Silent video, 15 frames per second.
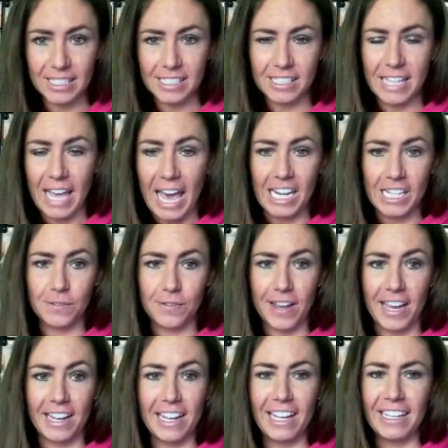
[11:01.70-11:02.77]

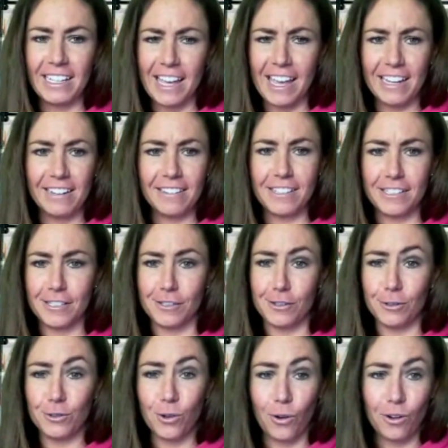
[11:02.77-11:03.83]
dissatisfied, again, this is
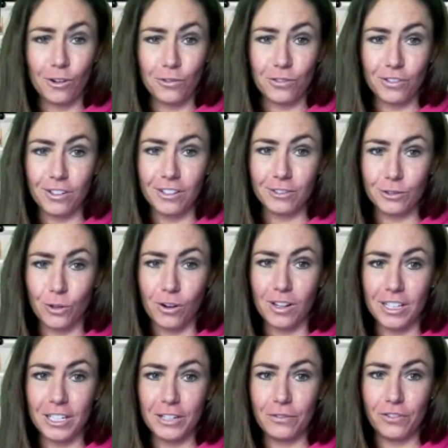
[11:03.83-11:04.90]
a total
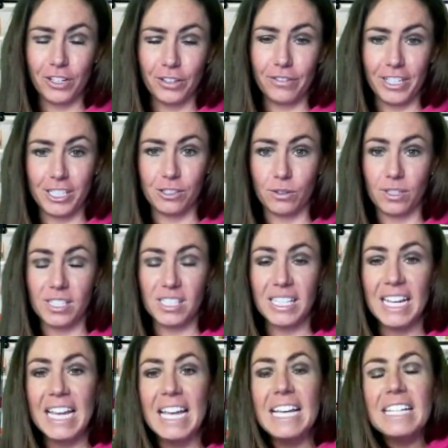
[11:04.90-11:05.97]
totally free resource.
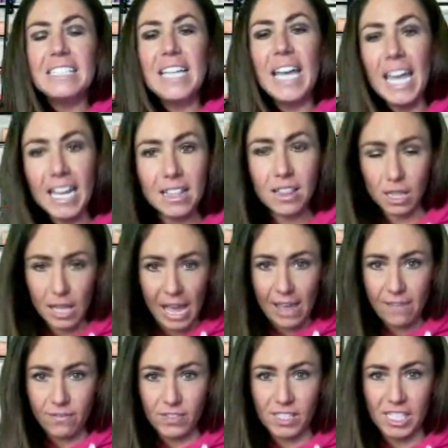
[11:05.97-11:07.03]
Take the
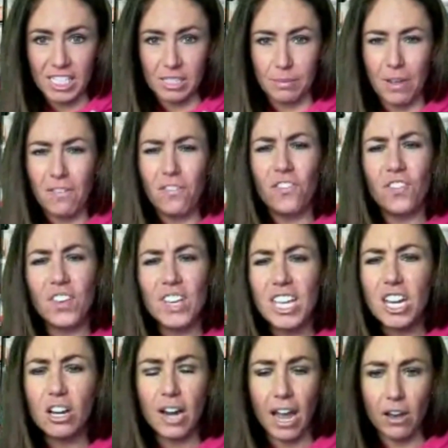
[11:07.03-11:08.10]
life assessment,
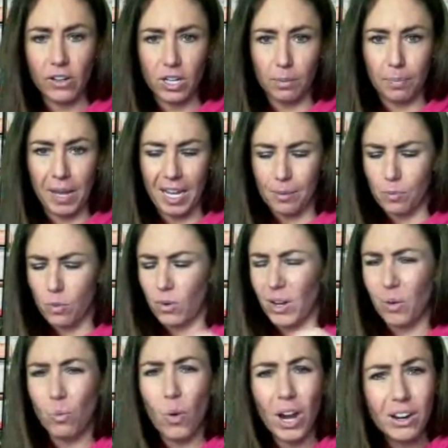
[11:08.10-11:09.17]
figure out your pain
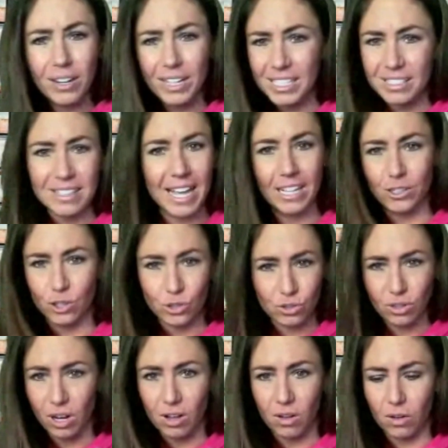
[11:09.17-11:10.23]
point. Where is that
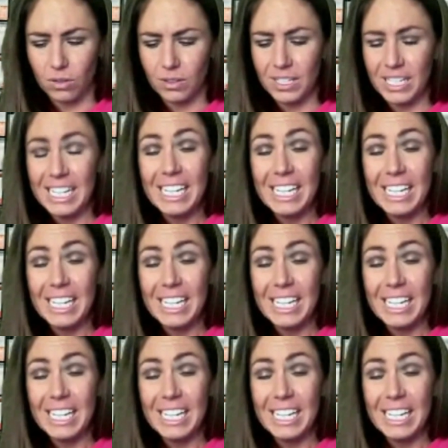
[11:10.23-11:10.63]
struggle?